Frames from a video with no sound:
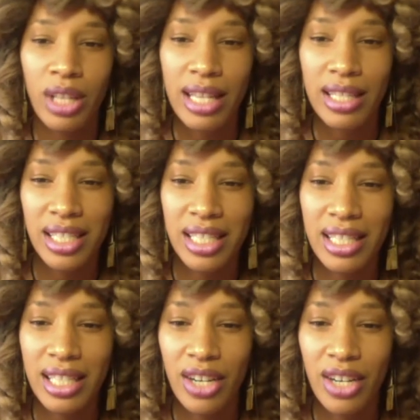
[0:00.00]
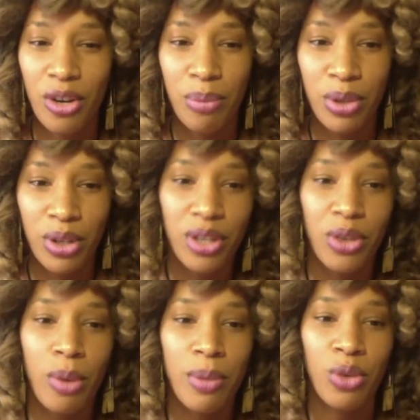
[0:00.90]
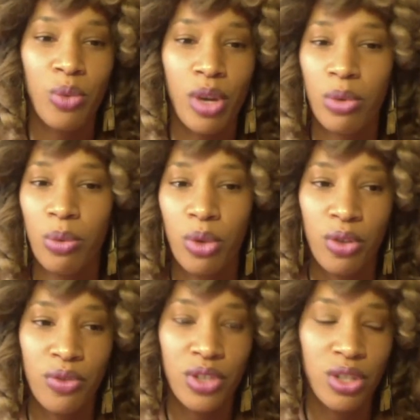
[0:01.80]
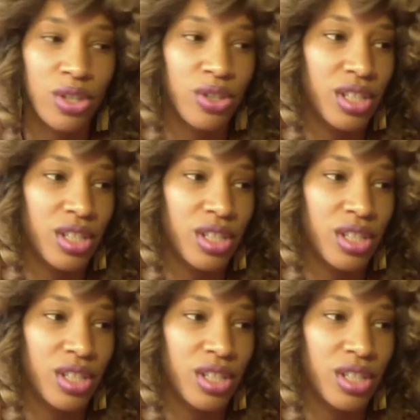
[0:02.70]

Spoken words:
Estes and her book, The Women Who Run with Wolves. So there's